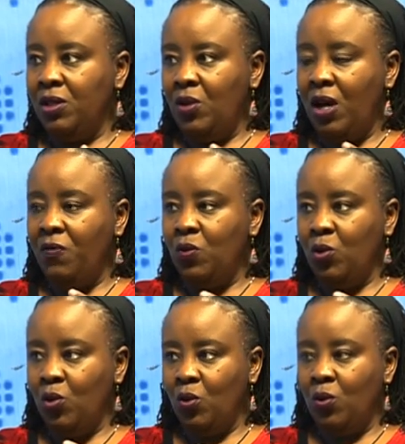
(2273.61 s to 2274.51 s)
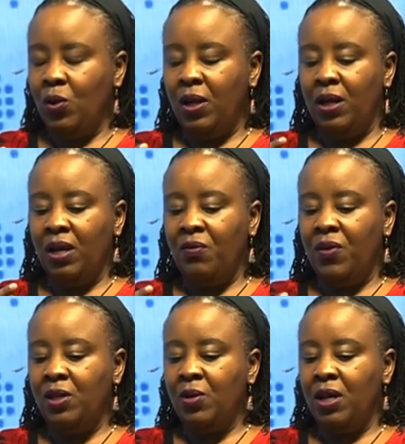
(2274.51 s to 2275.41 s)
You have to know, and a
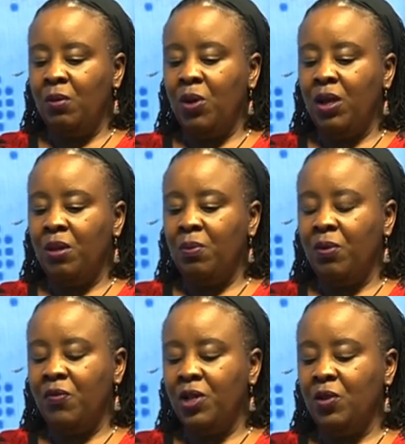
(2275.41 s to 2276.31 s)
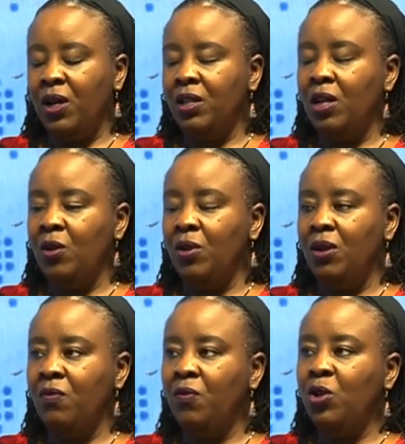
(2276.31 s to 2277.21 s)
vet or animal health professional can tell you
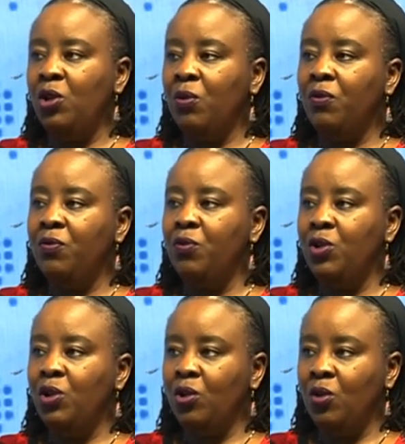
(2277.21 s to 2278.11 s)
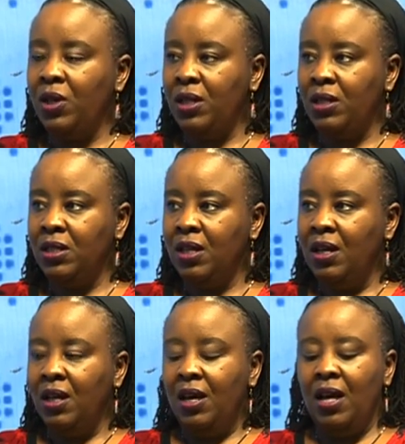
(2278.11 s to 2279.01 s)
the volume of food your dog eats.
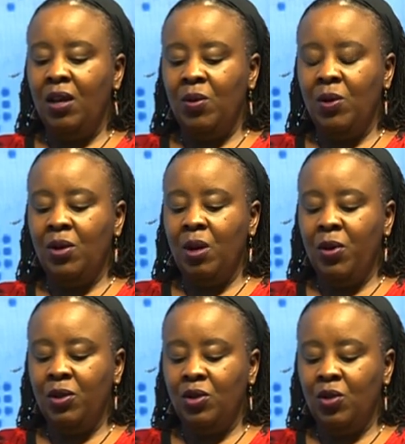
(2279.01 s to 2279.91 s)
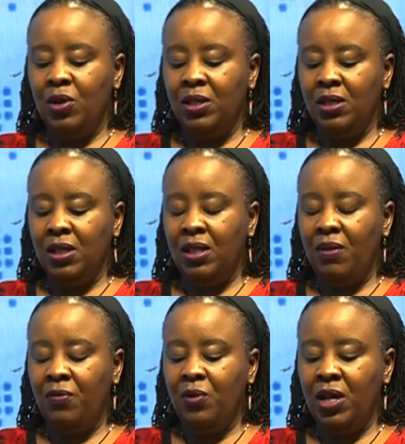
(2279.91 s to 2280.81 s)
And when we talk about dogs, their
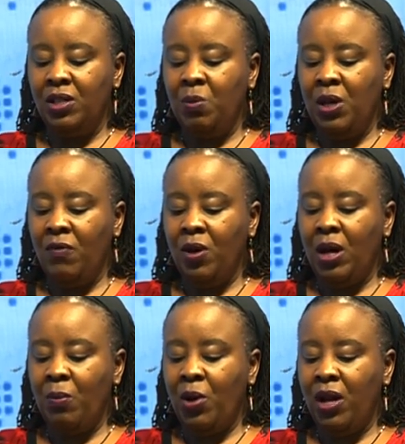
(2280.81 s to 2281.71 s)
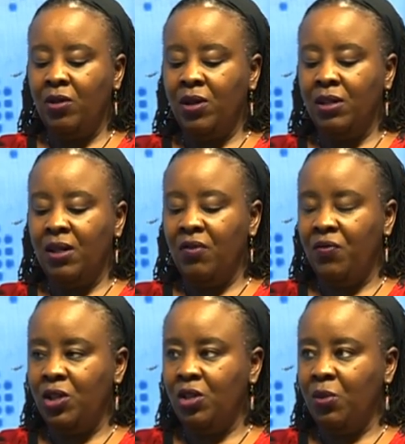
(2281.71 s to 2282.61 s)
food has to be, have a carbohydrate, a
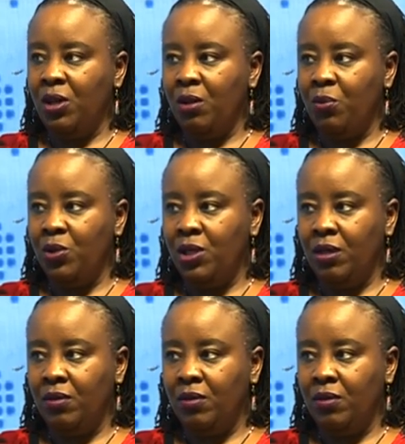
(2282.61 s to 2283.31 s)
vegetable, and a protein.